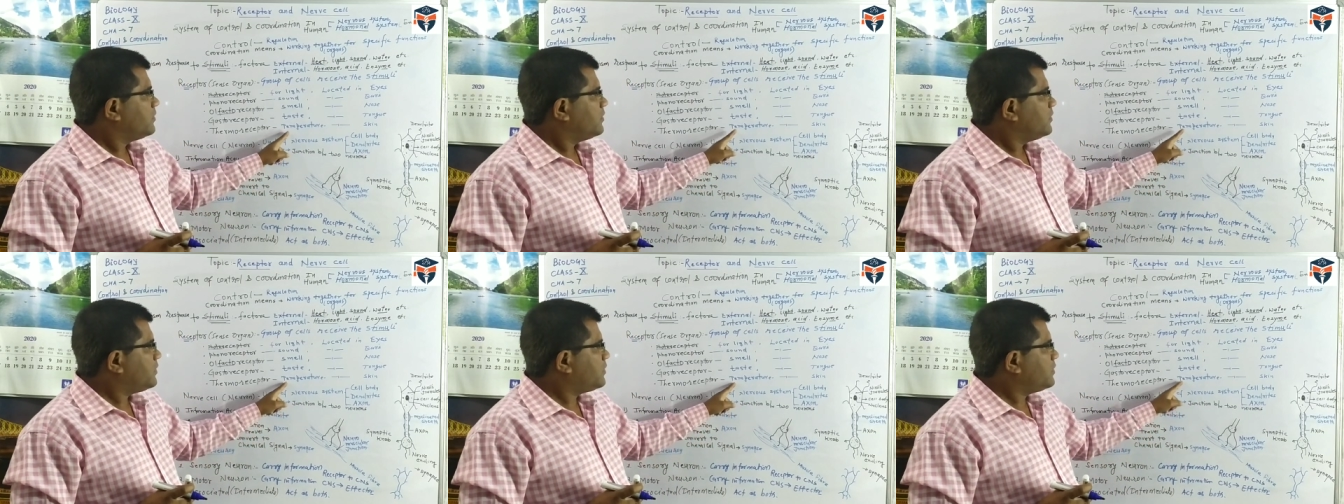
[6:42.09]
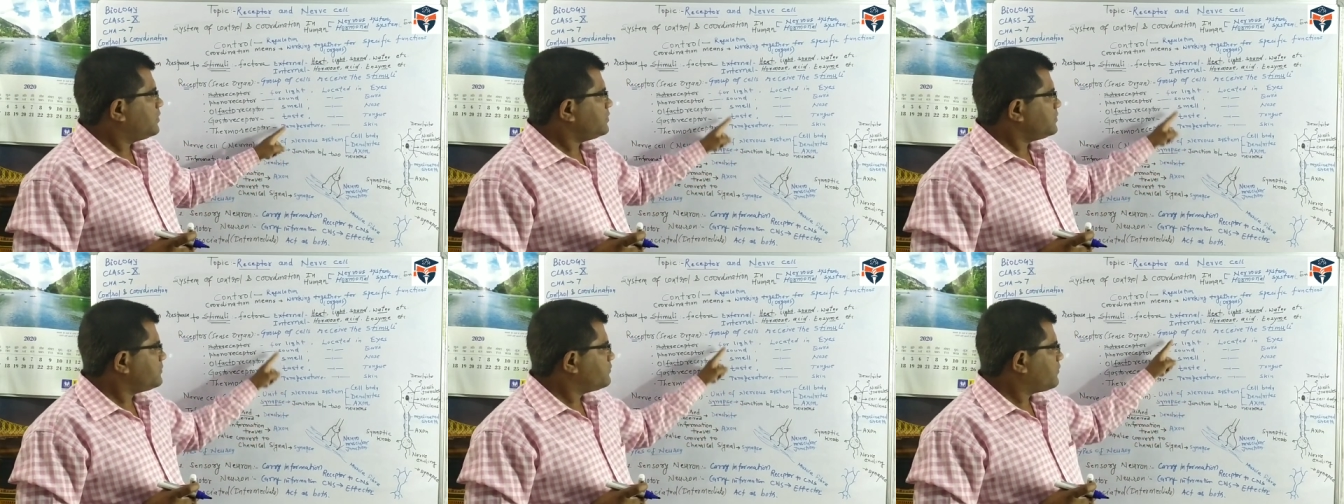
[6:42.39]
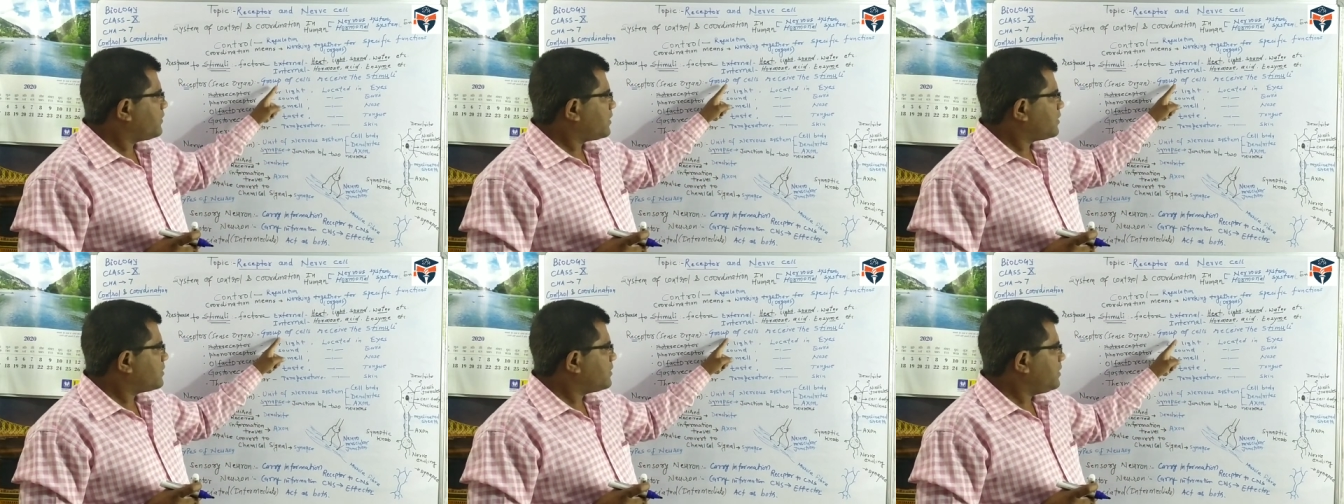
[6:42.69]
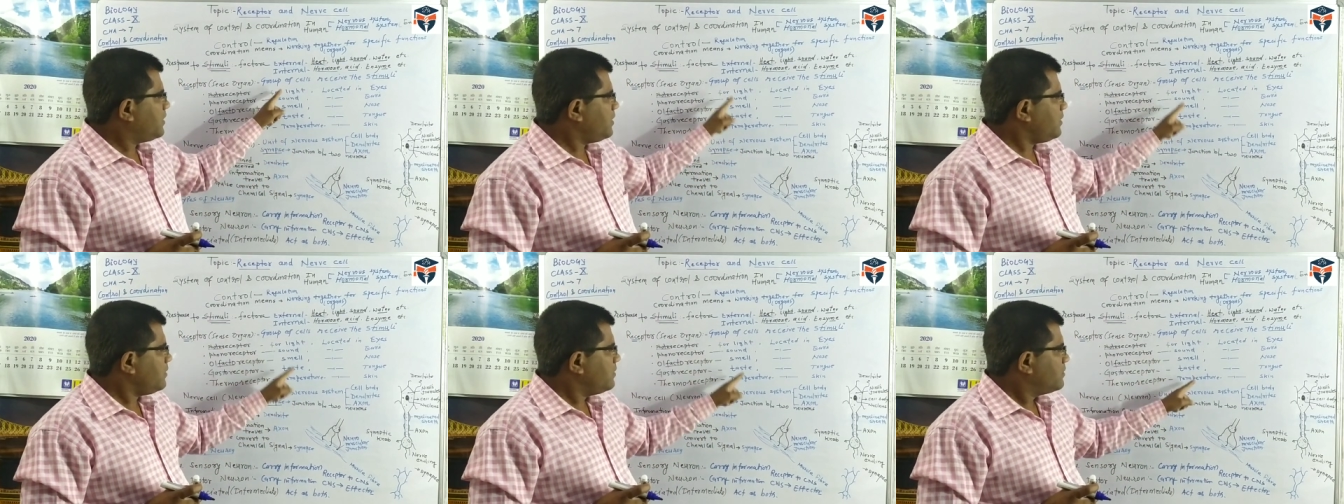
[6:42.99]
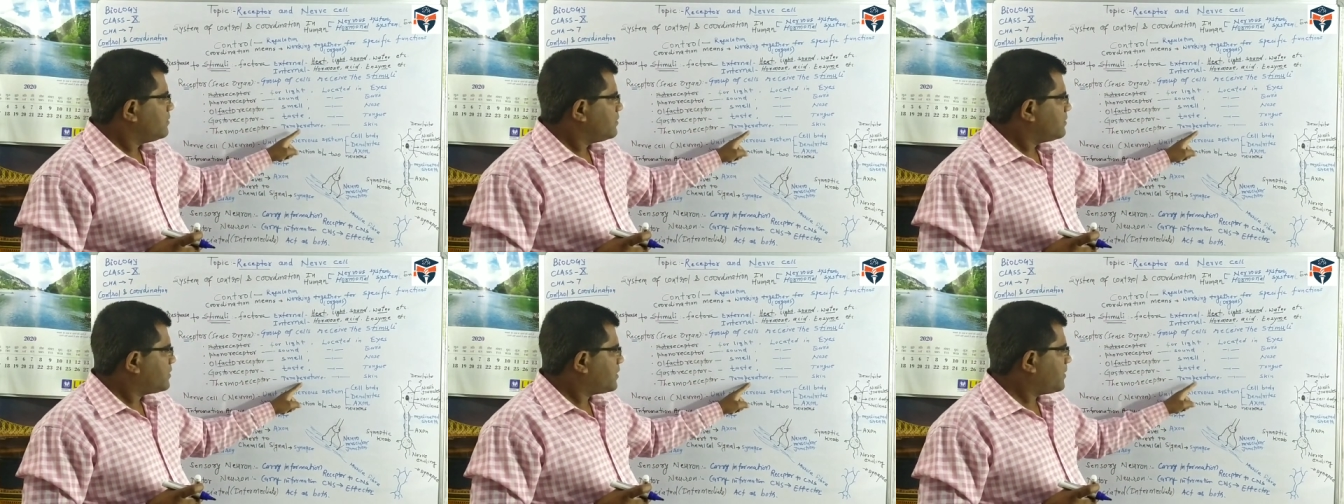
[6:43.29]
It is for the
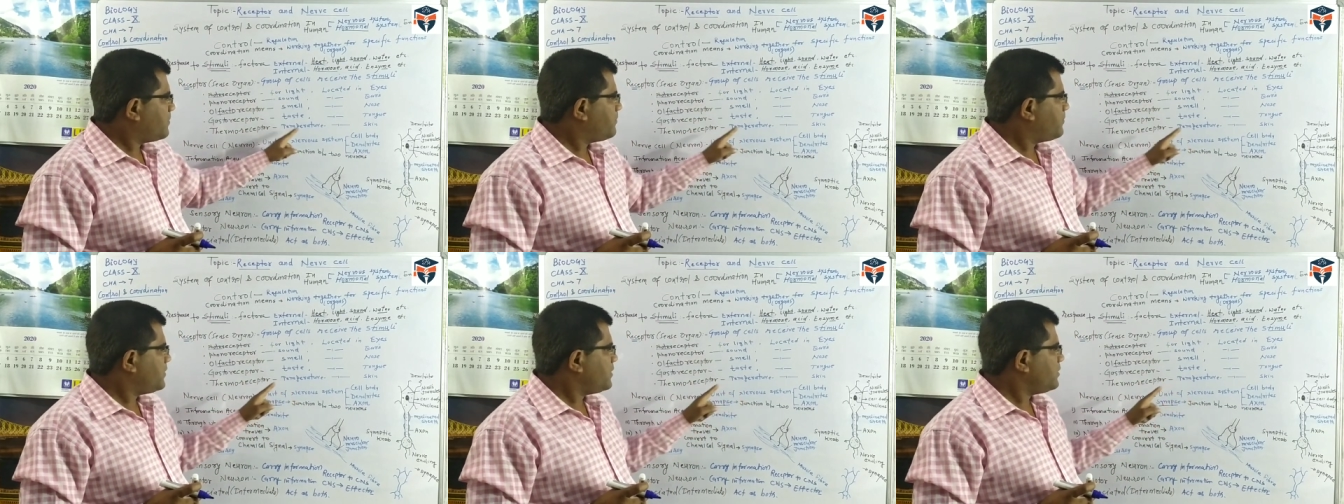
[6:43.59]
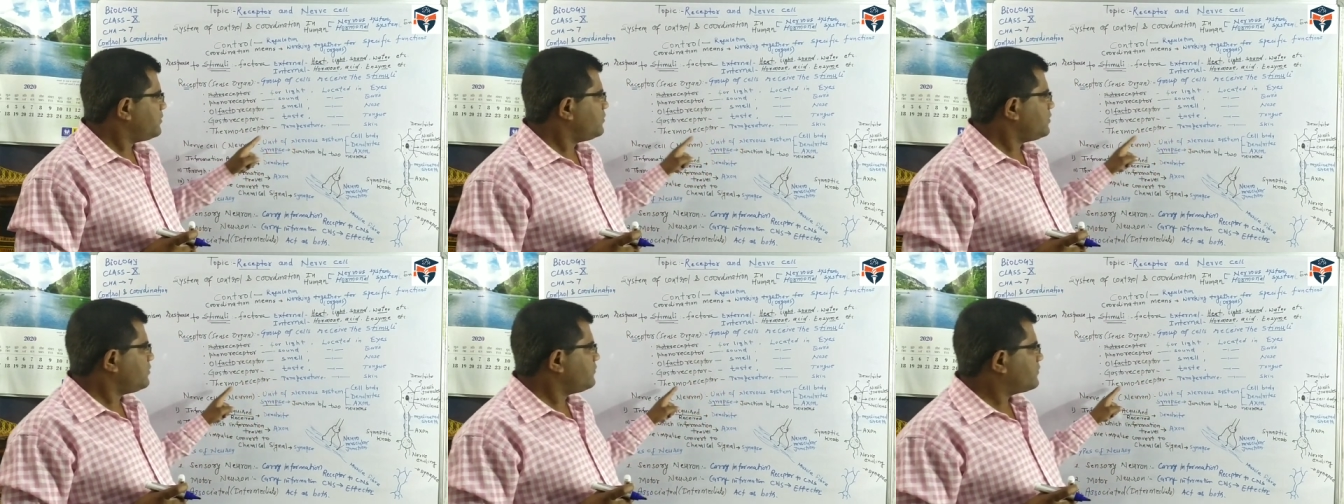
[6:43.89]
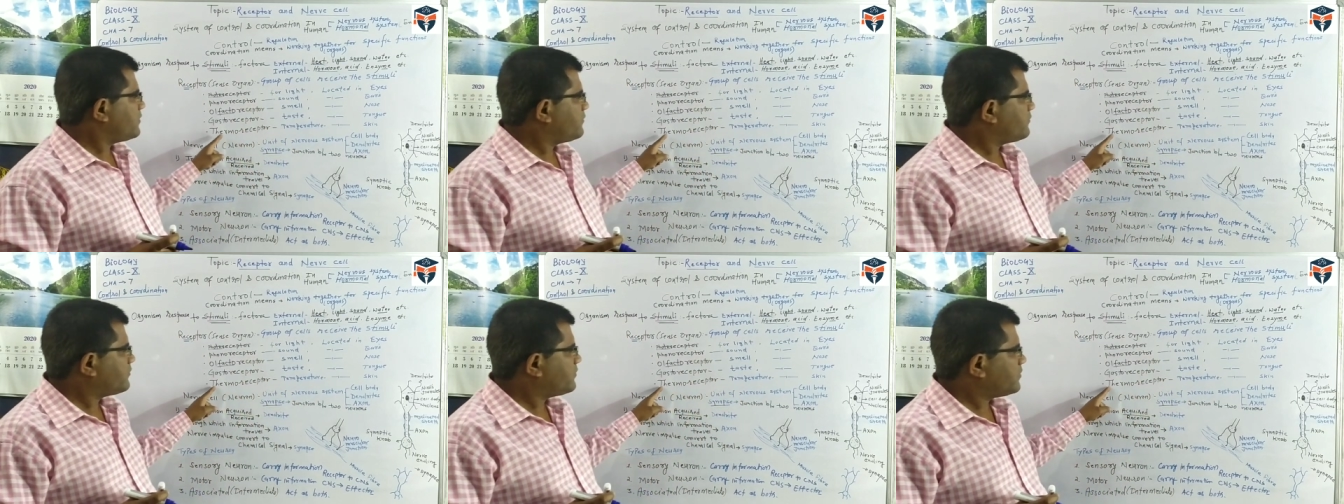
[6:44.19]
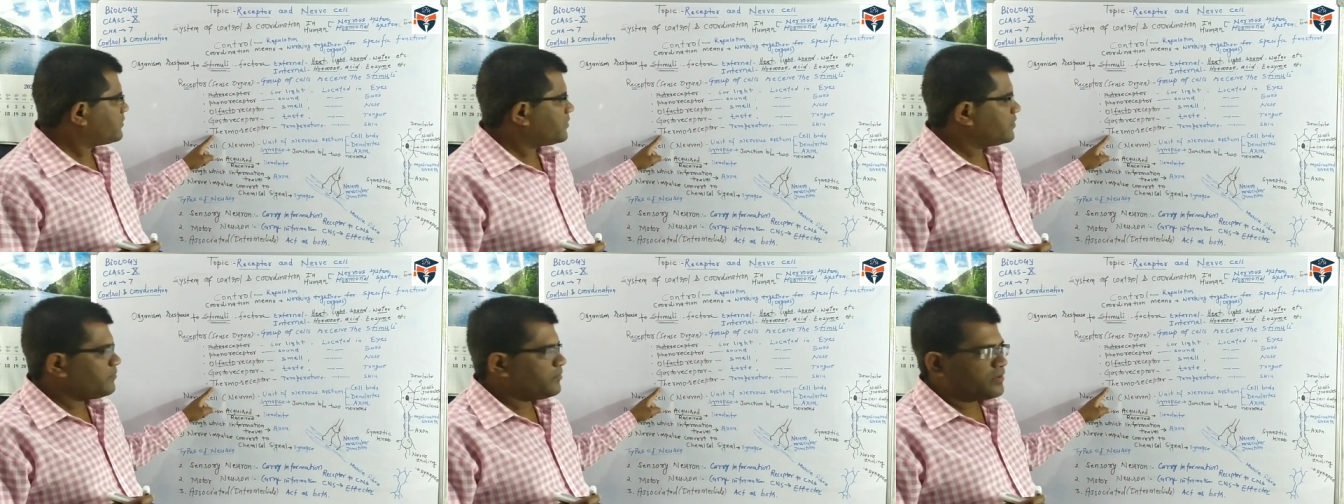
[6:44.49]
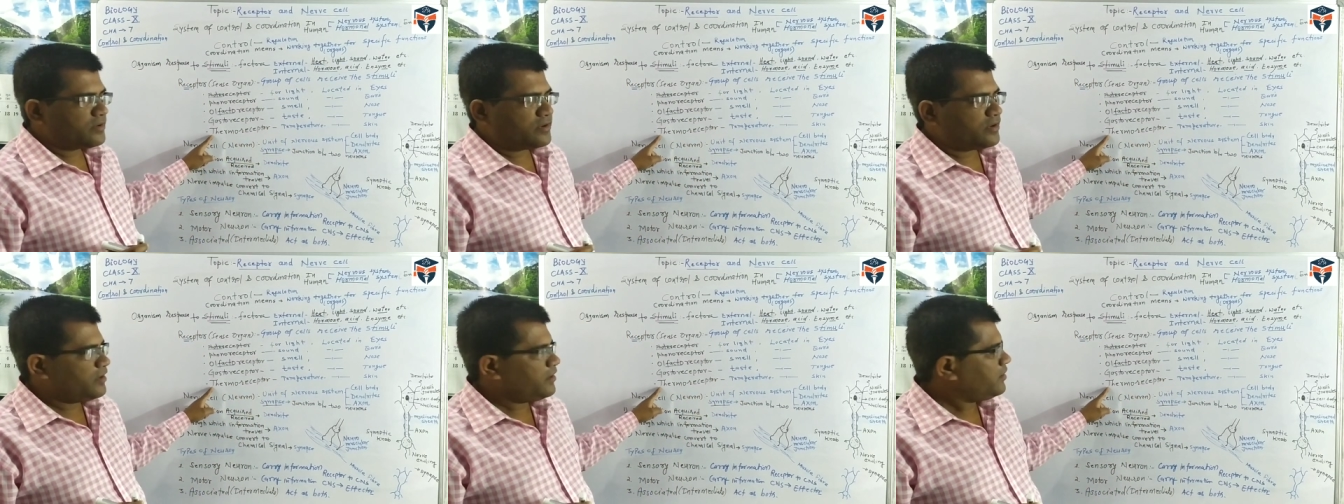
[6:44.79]
temperature
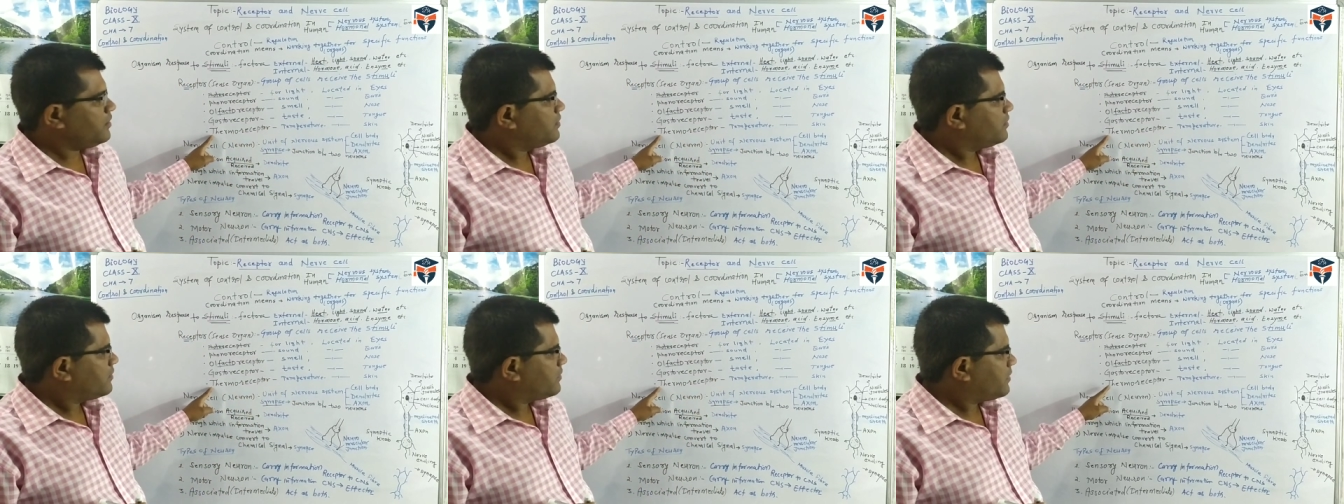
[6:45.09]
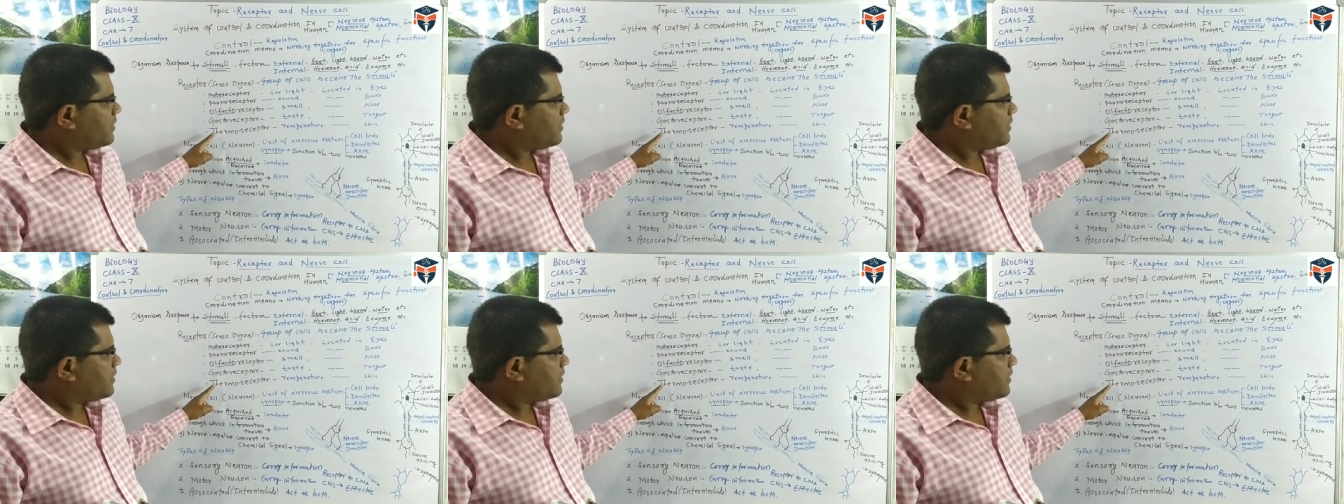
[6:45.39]
sensitivity.